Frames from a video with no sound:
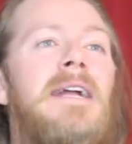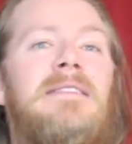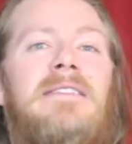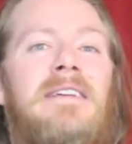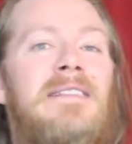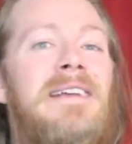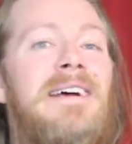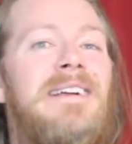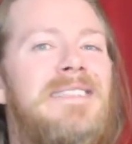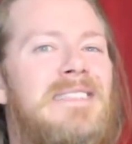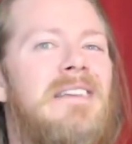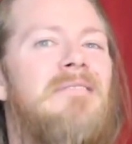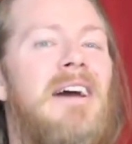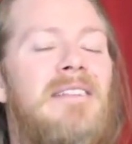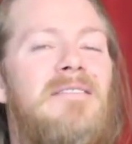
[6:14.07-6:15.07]
it's in
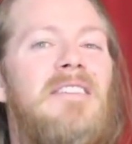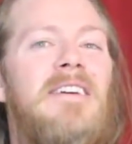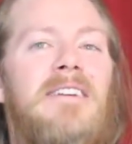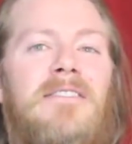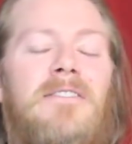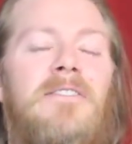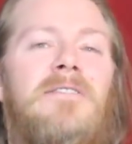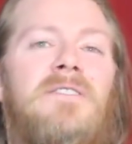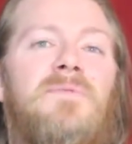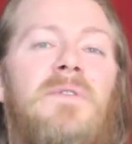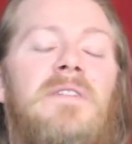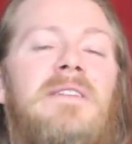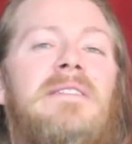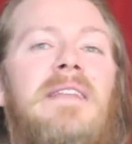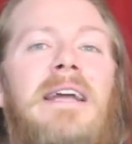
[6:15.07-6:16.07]
select theaters
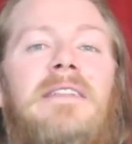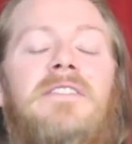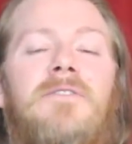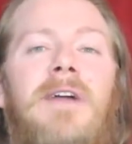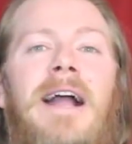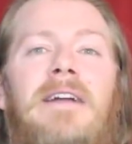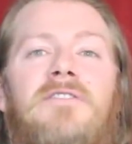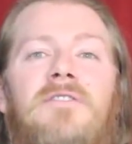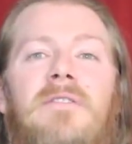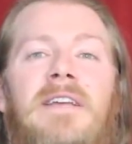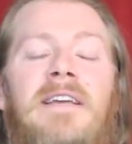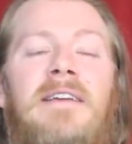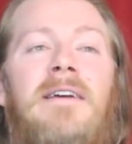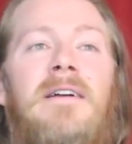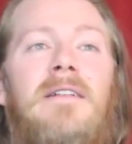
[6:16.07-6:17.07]
where the states are
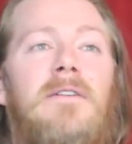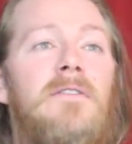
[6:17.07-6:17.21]
actually,